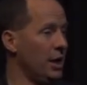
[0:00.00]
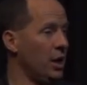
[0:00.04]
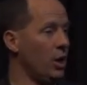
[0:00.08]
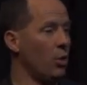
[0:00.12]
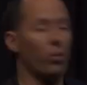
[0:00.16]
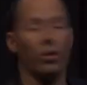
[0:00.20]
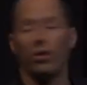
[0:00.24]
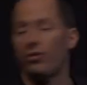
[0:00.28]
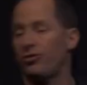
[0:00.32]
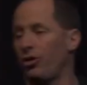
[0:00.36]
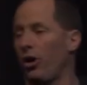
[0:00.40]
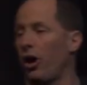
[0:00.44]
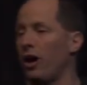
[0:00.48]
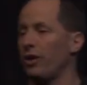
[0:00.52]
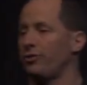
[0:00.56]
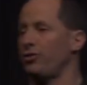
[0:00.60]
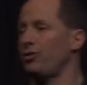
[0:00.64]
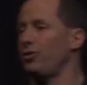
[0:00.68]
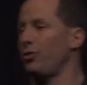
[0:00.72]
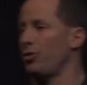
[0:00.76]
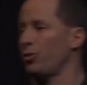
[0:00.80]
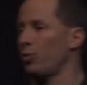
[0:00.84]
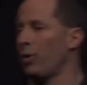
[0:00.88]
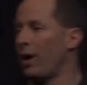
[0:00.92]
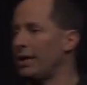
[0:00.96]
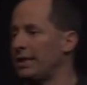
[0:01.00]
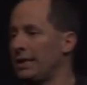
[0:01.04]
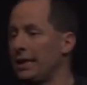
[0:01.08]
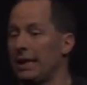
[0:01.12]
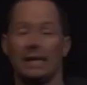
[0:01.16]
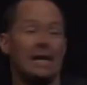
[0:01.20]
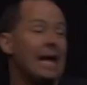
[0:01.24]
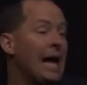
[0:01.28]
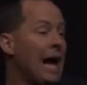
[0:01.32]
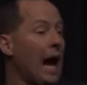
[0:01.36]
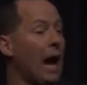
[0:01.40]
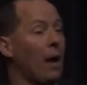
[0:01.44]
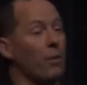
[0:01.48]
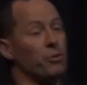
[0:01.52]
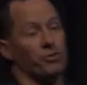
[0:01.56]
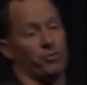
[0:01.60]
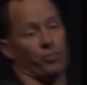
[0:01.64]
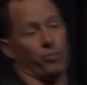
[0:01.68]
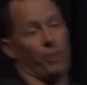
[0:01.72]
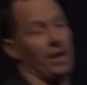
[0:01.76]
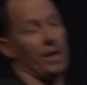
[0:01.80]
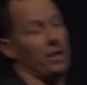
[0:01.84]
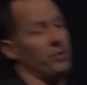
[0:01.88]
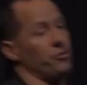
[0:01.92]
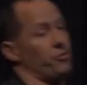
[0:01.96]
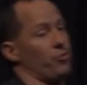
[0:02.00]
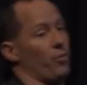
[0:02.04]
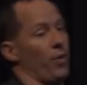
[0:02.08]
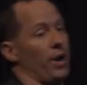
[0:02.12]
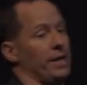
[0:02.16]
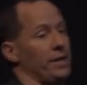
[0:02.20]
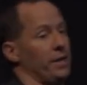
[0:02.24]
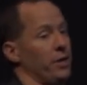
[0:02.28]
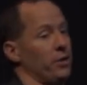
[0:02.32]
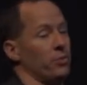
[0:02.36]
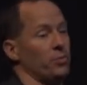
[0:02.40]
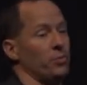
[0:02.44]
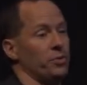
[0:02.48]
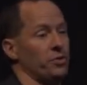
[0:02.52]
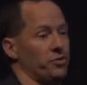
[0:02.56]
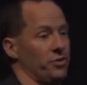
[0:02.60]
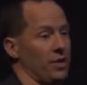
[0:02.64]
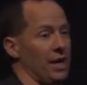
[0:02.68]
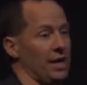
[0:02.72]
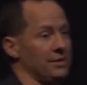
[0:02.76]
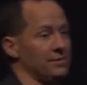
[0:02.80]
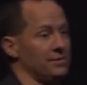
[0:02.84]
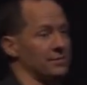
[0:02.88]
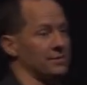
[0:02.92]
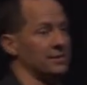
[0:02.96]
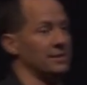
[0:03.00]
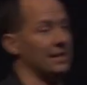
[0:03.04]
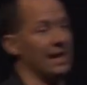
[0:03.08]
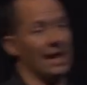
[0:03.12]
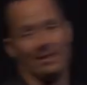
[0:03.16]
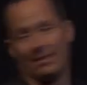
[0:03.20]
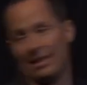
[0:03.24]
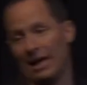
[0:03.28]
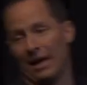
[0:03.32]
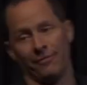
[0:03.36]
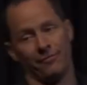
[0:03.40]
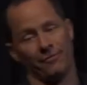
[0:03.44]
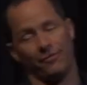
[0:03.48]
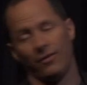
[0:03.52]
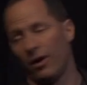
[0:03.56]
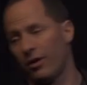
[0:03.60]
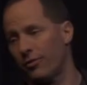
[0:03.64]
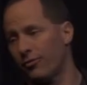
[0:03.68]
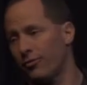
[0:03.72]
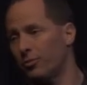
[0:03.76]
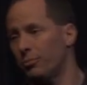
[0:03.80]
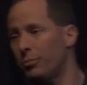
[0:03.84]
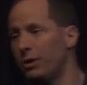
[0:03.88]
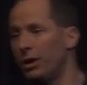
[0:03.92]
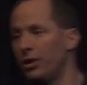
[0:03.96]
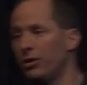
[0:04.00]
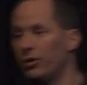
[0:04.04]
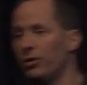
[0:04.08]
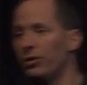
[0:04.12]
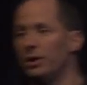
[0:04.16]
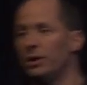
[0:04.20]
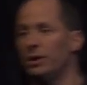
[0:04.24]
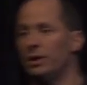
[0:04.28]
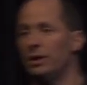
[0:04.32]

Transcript: We were taught to do the right thing. I was raised right here in Wisconsin, not that far from here.